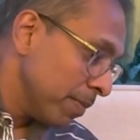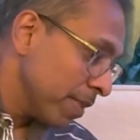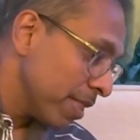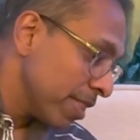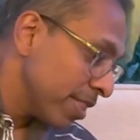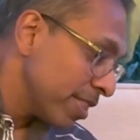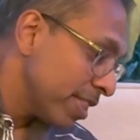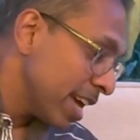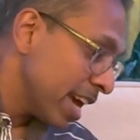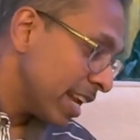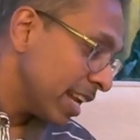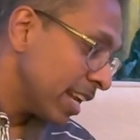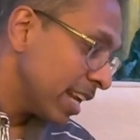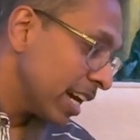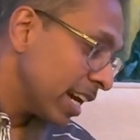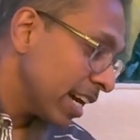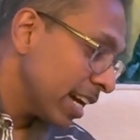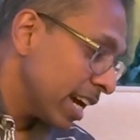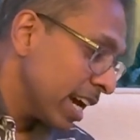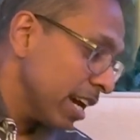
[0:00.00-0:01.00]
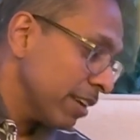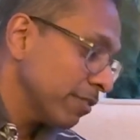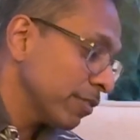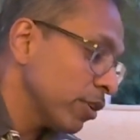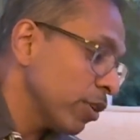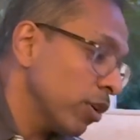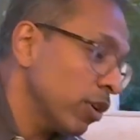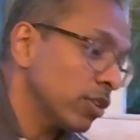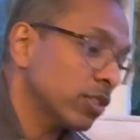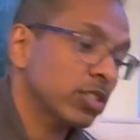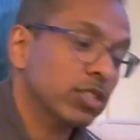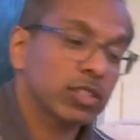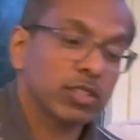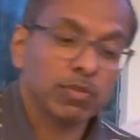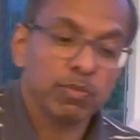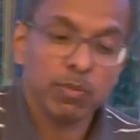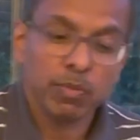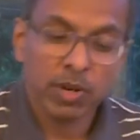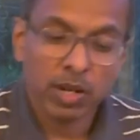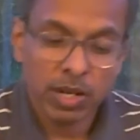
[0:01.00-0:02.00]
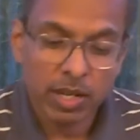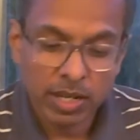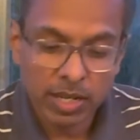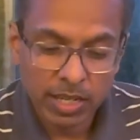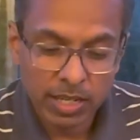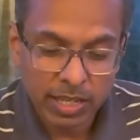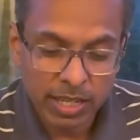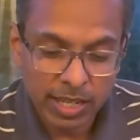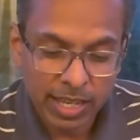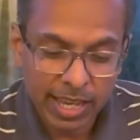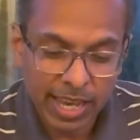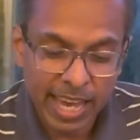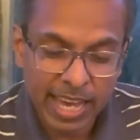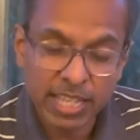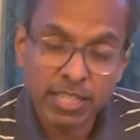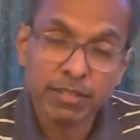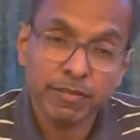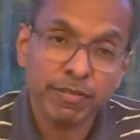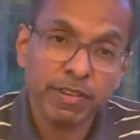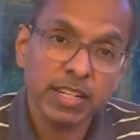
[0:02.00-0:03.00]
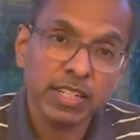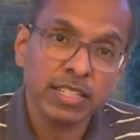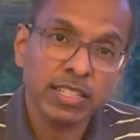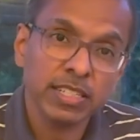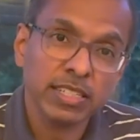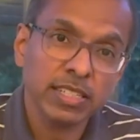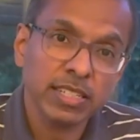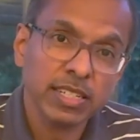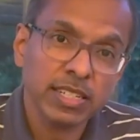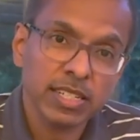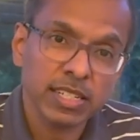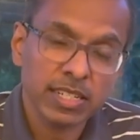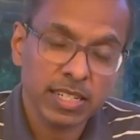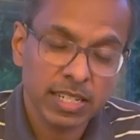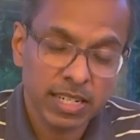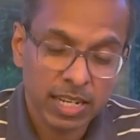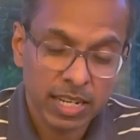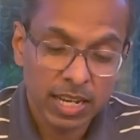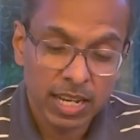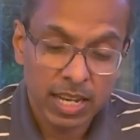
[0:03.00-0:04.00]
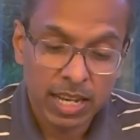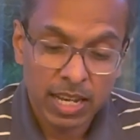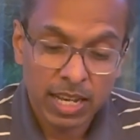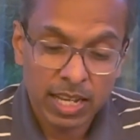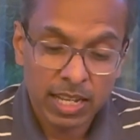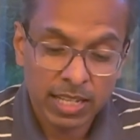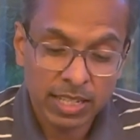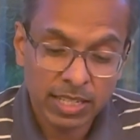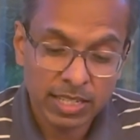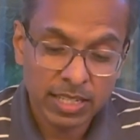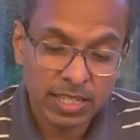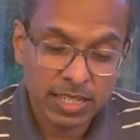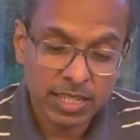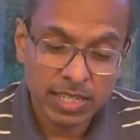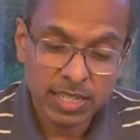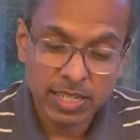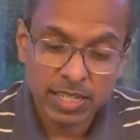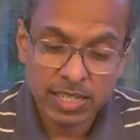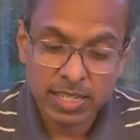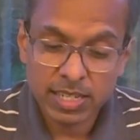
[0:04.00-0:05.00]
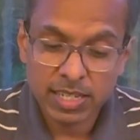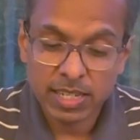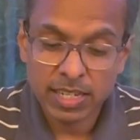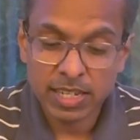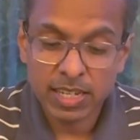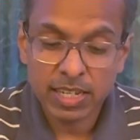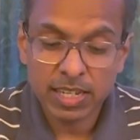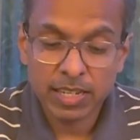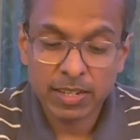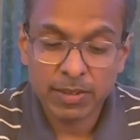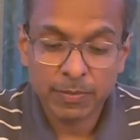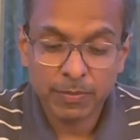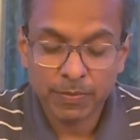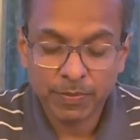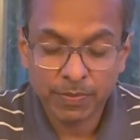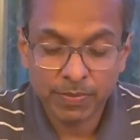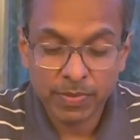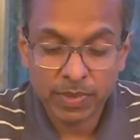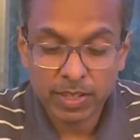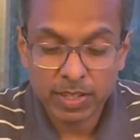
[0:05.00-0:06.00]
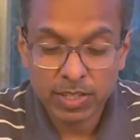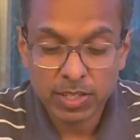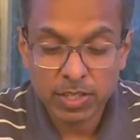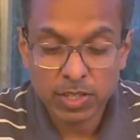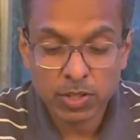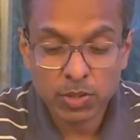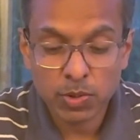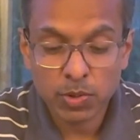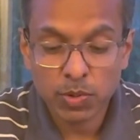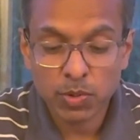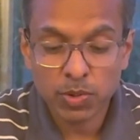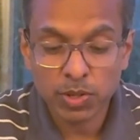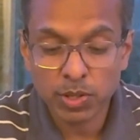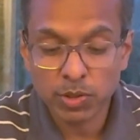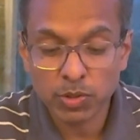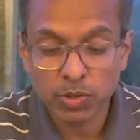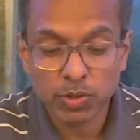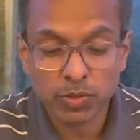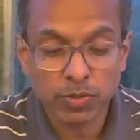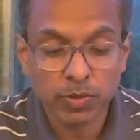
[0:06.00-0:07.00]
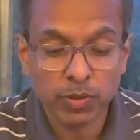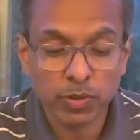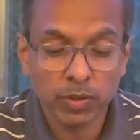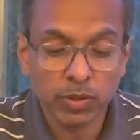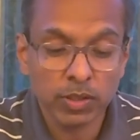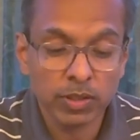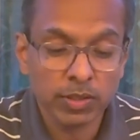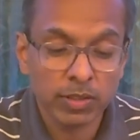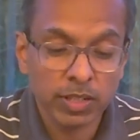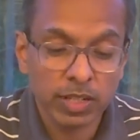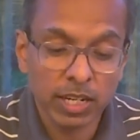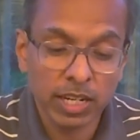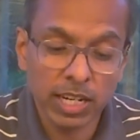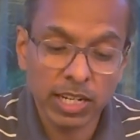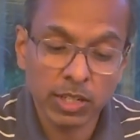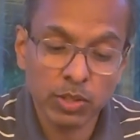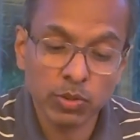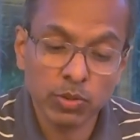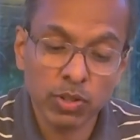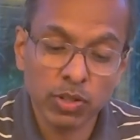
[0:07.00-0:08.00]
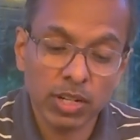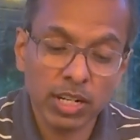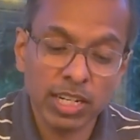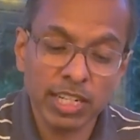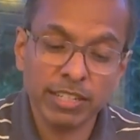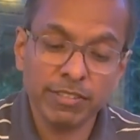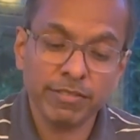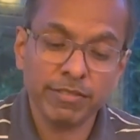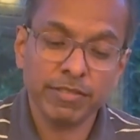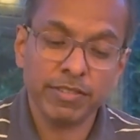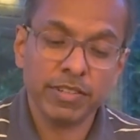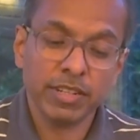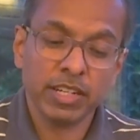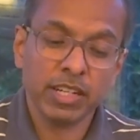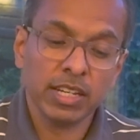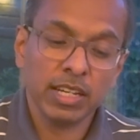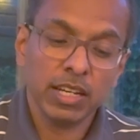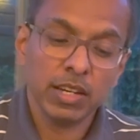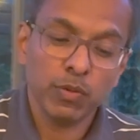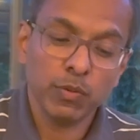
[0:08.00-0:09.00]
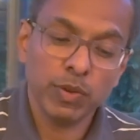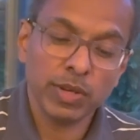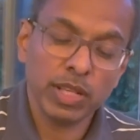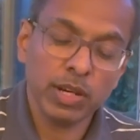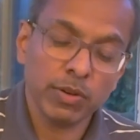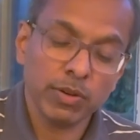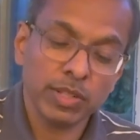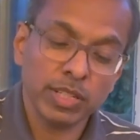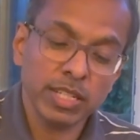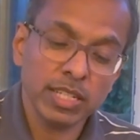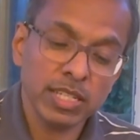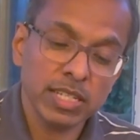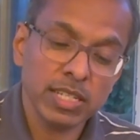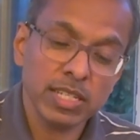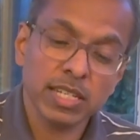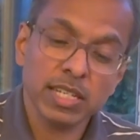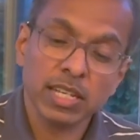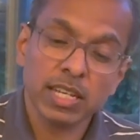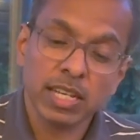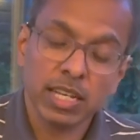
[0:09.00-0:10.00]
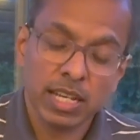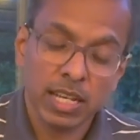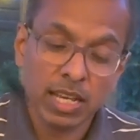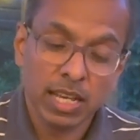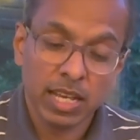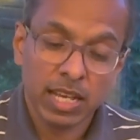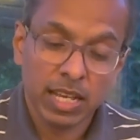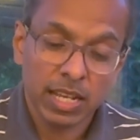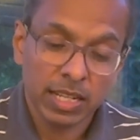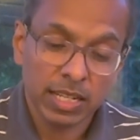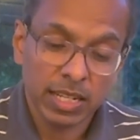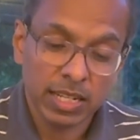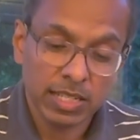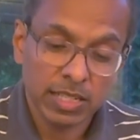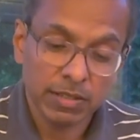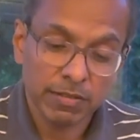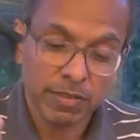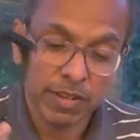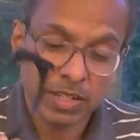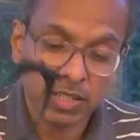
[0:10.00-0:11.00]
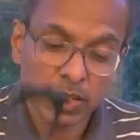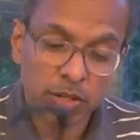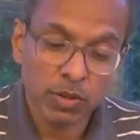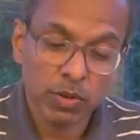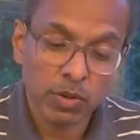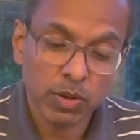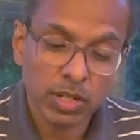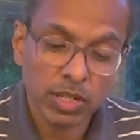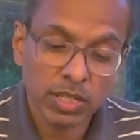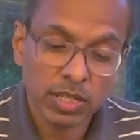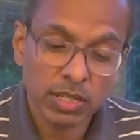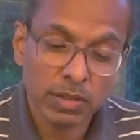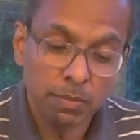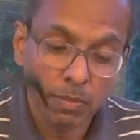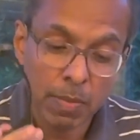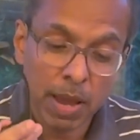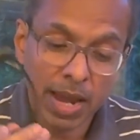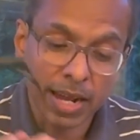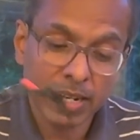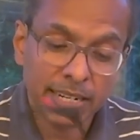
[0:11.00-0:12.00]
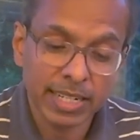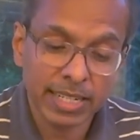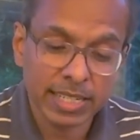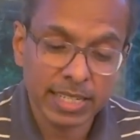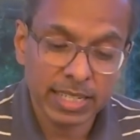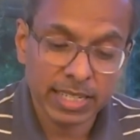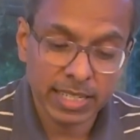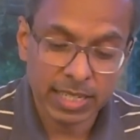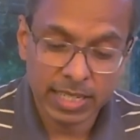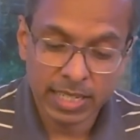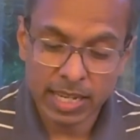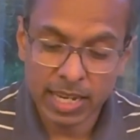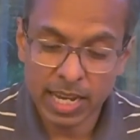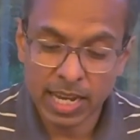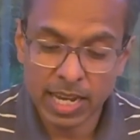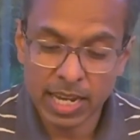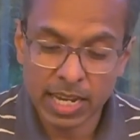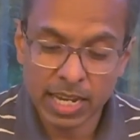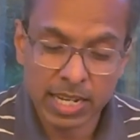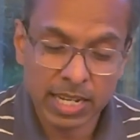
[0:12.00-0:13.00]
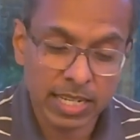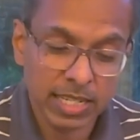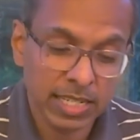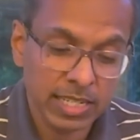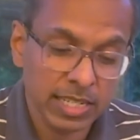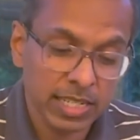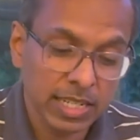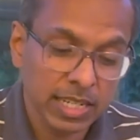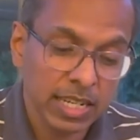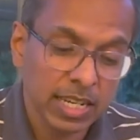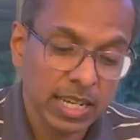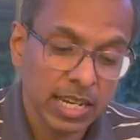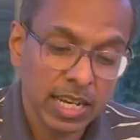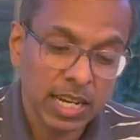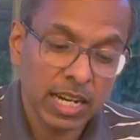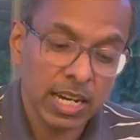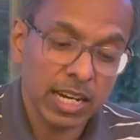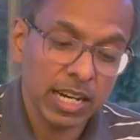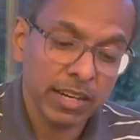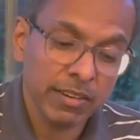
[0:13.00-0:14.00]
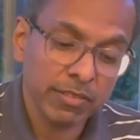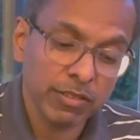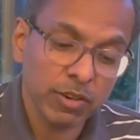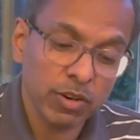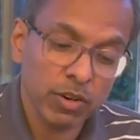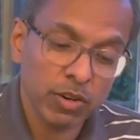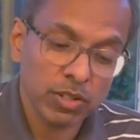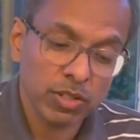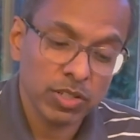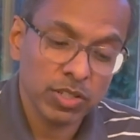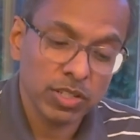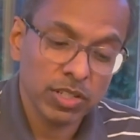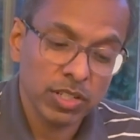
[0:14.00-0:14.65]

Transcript: Then I have got my case filters. This is so useful. I do not live without these. That's the filter holder, magnetic, and I have got